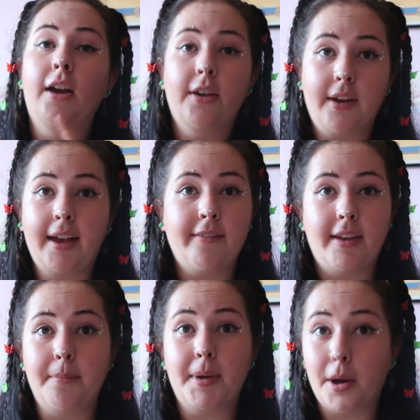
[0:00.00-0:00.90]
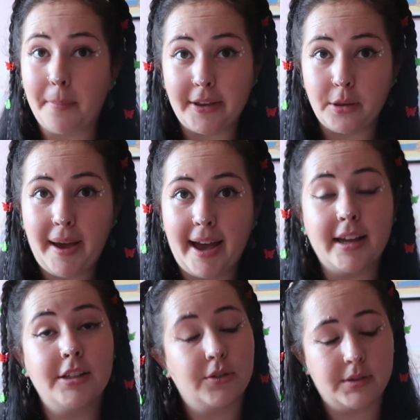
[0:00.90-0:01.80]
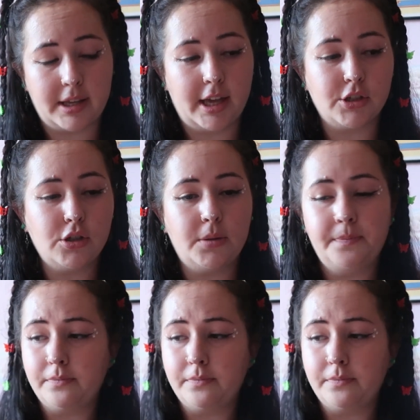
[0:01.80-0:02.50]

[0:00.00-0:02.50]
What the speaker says: Could I have him and I'll pay you back? And she was like, yeah, sure.